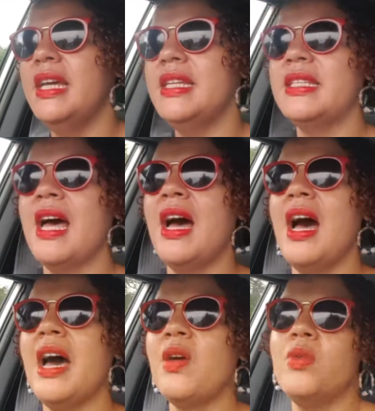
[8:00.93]
is that
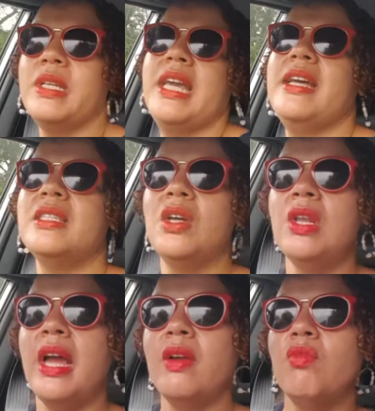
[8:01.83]
I don't get to,
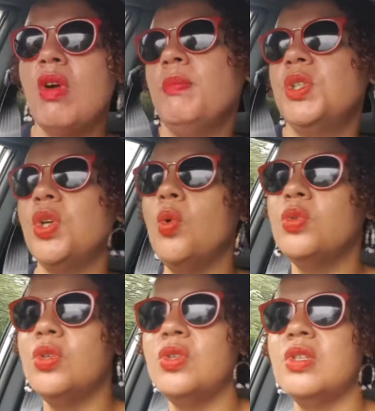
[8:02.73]
like, rub
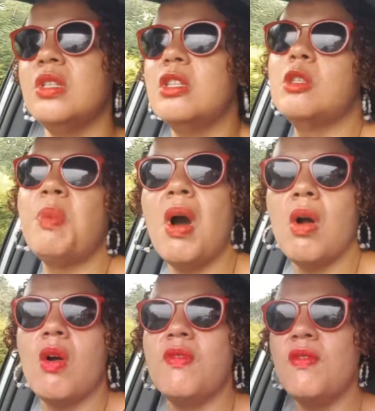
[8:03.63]
shoulders and
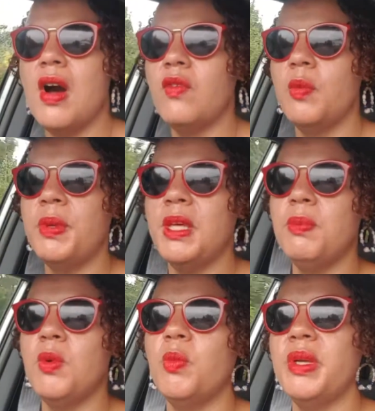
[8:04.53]
spark off of other
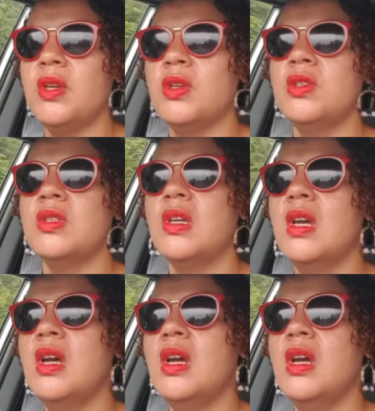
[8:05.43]
people, because